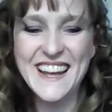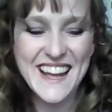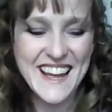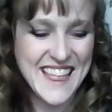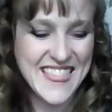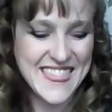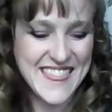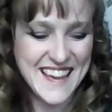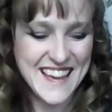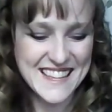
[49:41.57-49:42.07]

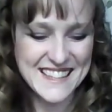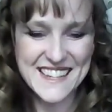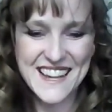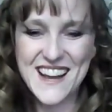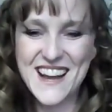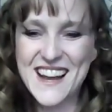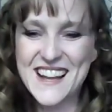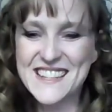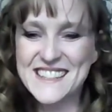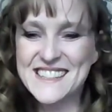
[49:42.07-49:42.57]
That's
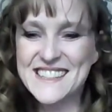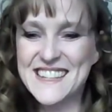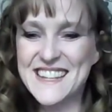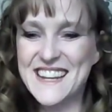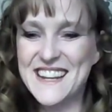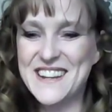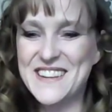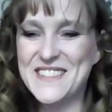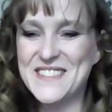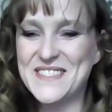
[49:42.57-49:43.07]

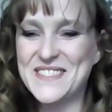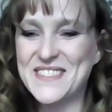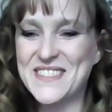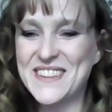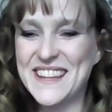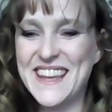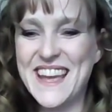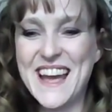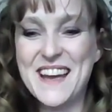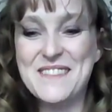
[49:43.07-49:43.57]
awesome.
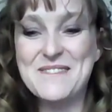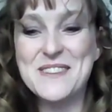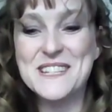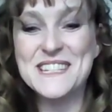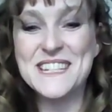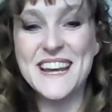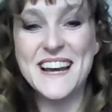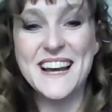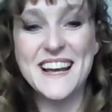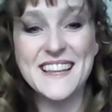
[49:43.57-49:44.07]
Yeah,
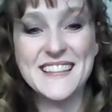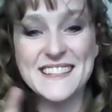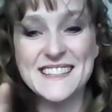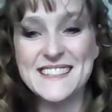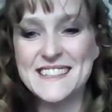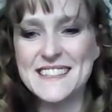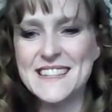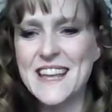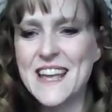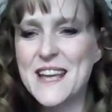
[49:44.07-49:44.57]
Michelle is
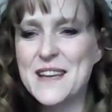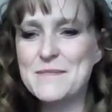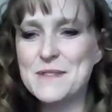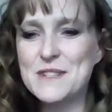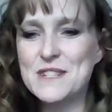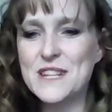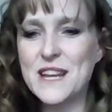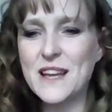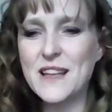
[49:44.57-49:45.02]
Michelle.